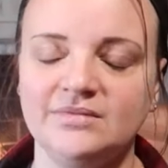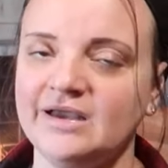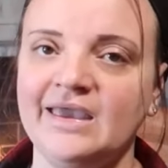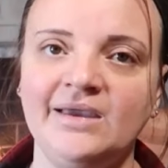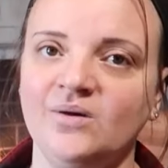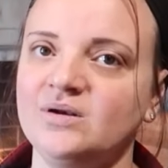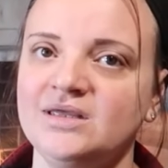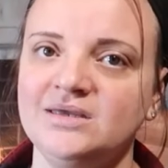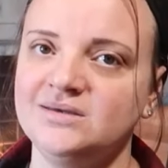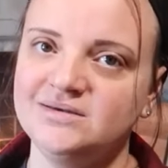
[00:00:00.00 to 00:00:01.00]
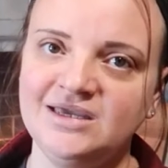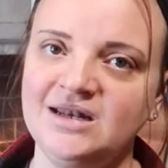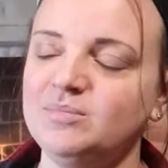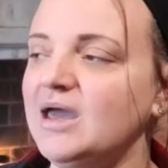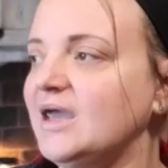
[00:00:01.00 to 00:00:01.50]
I can't hardly
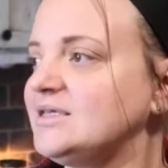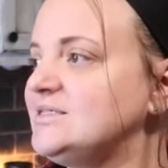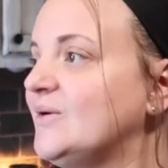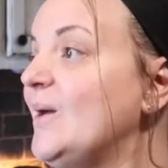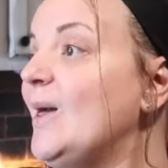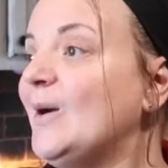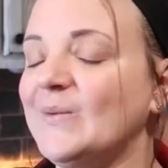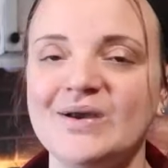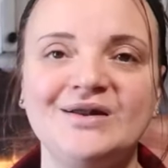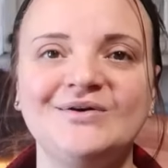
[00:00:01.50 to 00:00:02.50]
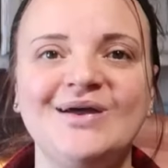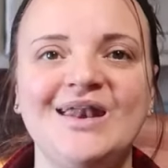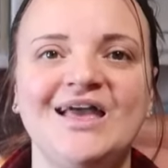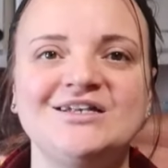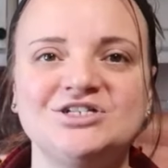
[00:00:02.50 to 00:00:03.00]
get it back. So we're gonna go
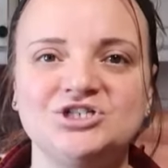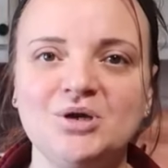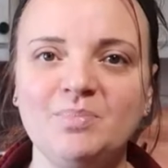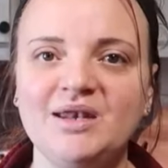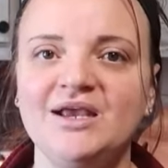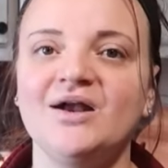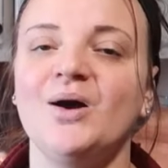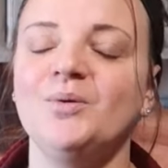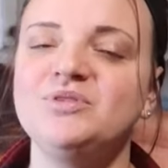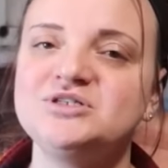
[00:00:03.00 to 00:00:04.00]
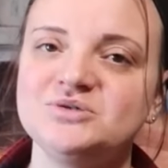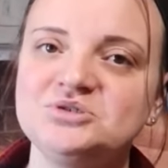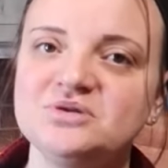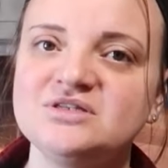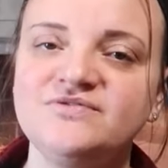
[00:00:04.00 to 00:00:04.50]
ahead and just jump in here. I hope that you
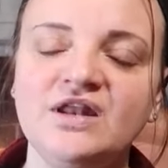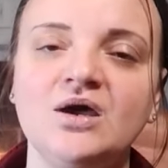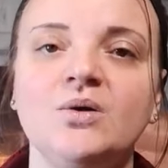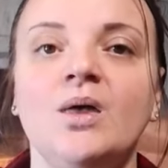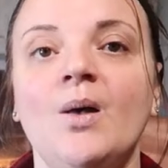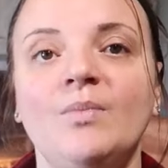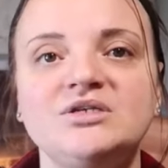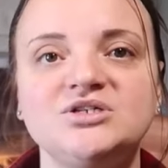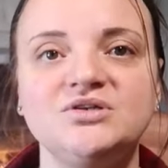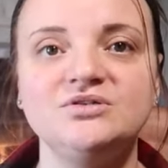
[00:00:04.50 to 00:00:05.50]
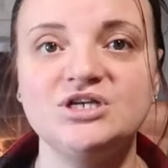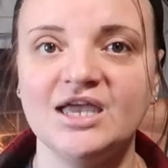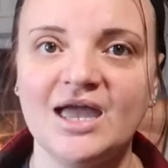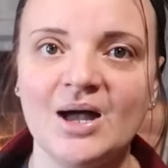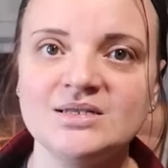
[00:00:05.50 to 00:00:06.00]
enjoy this video. Make sure you
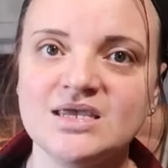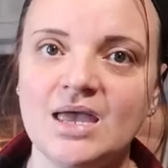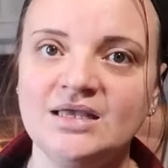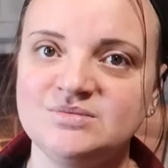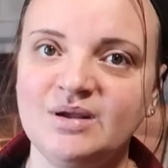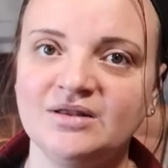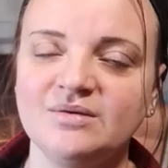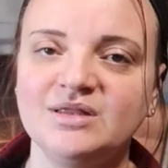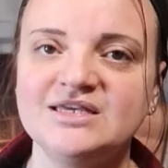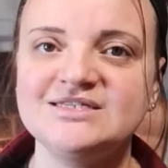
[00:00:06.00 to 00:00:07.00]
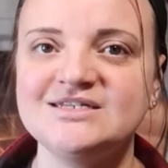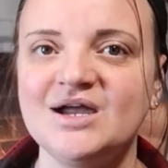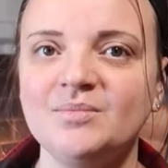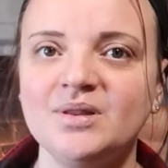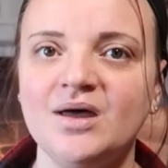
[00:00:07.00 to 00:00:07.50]
check out It's Merely Melissa
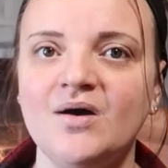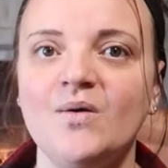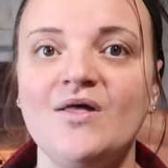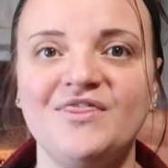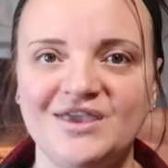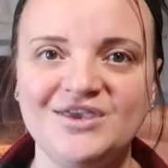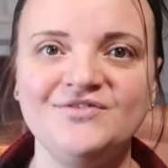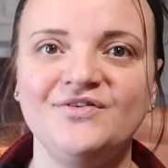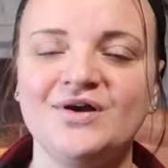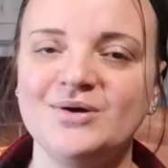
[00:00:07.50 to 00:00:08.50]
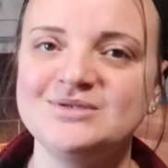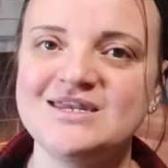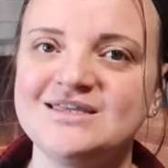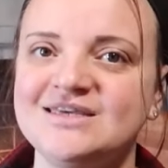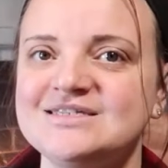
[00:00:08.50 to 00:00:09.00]
down below. Thank you for
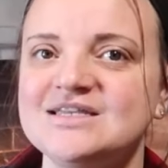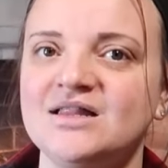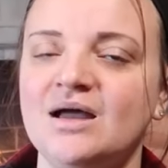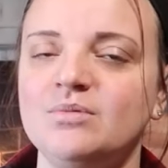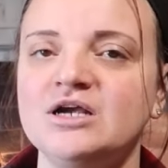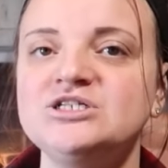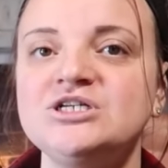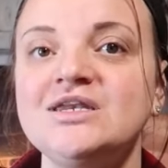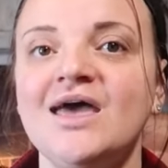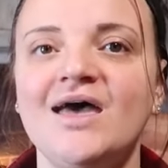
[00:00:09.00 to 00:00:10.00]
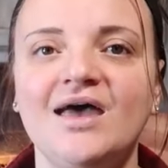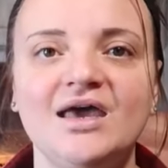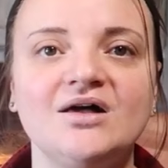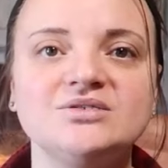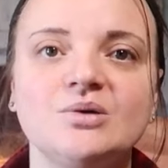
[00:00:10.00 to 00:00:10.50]
hosting this collaboration.
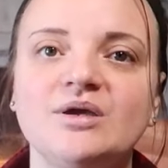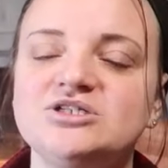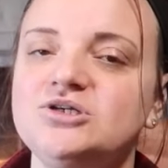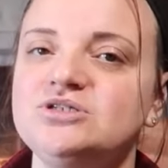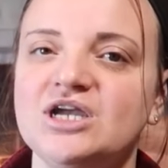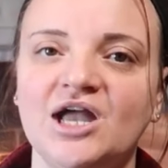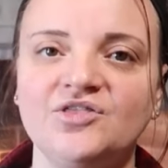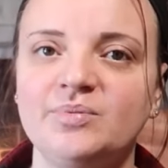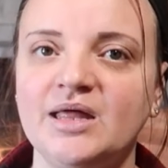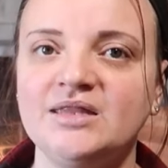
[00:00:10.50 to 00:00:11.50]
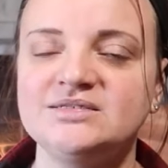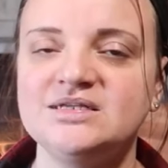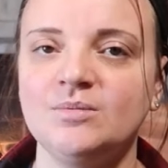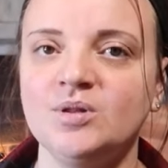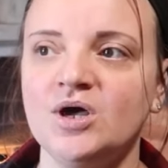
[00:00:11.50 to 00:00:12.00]
And also make sure you check out the
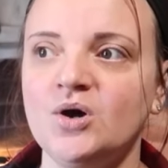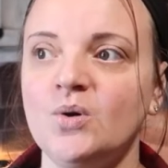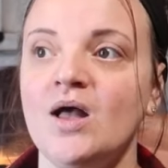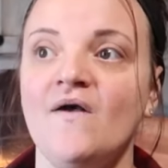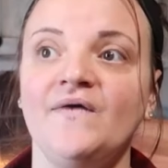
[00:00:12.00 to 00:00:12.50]
playlist down below.